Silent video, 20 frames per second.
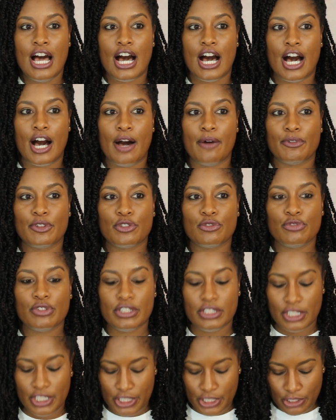Um, it's
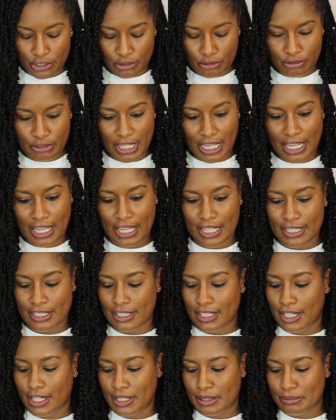really cute and
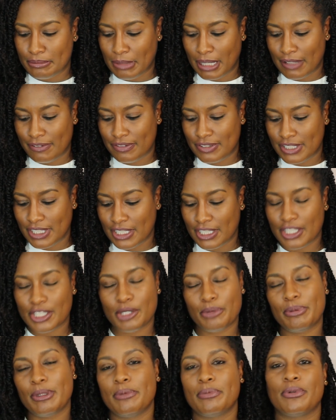um, I've seen
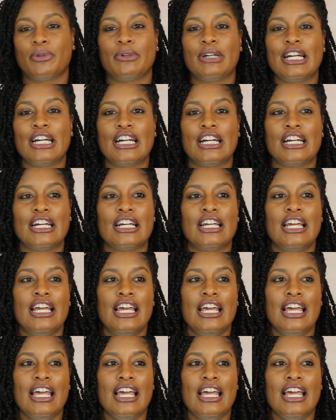other people wear it.